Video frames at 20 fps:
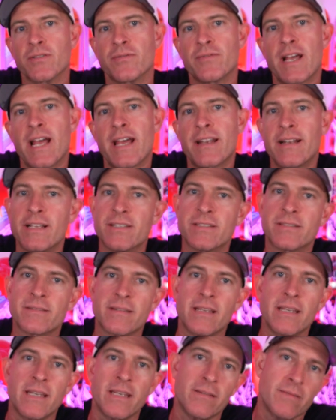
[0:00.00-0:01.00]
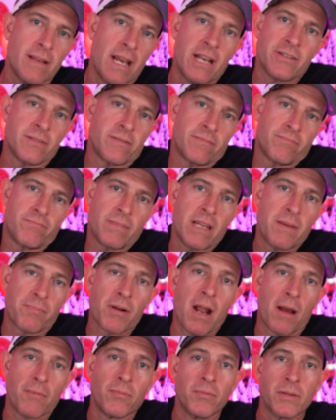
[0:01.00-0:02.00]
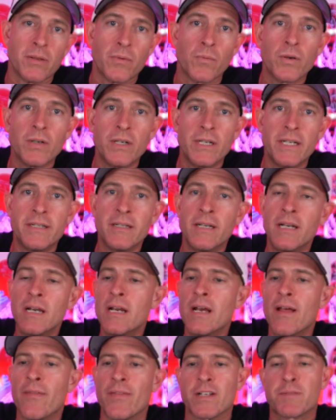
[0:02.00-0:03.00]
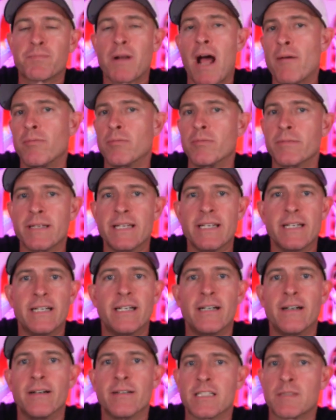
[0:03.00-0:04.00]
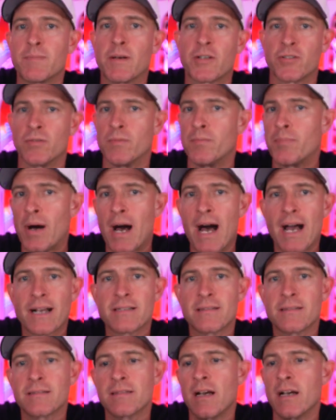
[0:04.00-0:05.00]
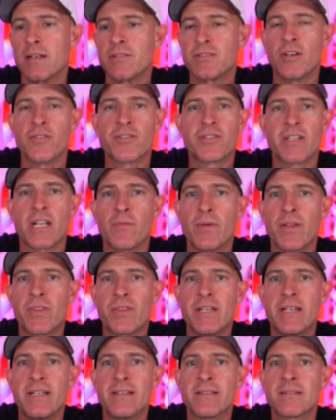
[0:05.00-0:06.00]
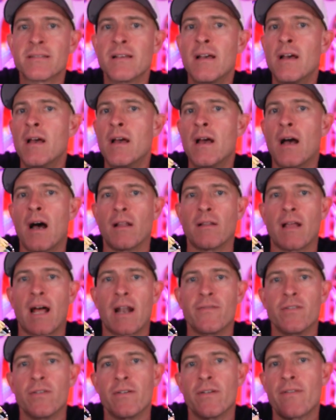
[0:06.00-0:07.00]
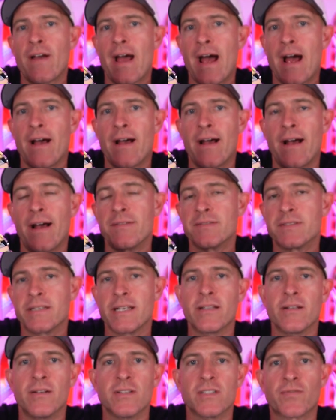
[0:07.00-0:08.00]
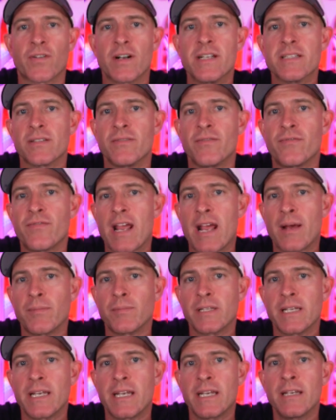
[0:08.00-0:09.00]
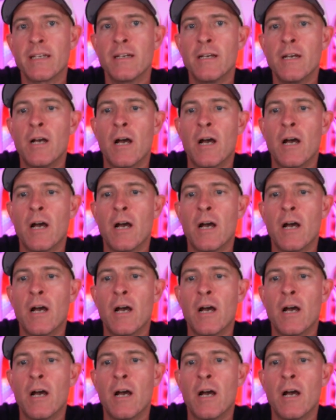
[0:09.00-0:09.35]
event, as he probably would. There's probably a special box associated with this. A lot of you have seen those friends and family